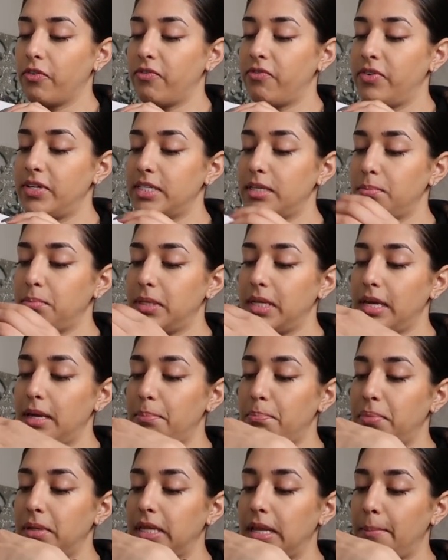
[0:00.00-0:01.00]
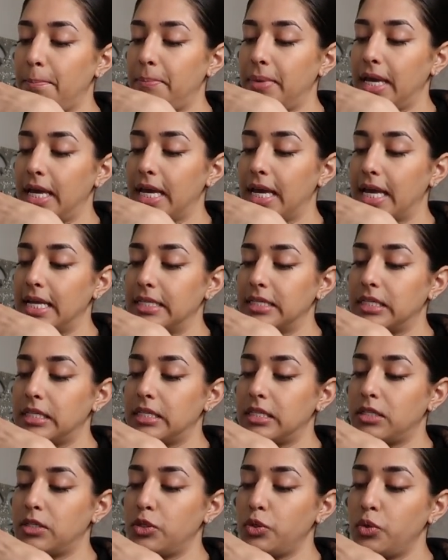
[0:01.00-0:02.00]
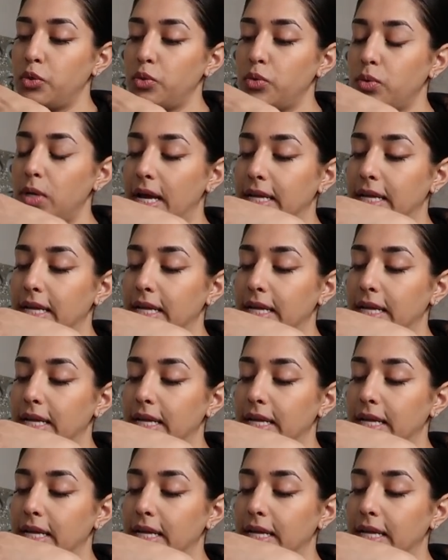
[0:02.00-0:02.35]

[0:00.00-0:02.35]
visibly plumping and soo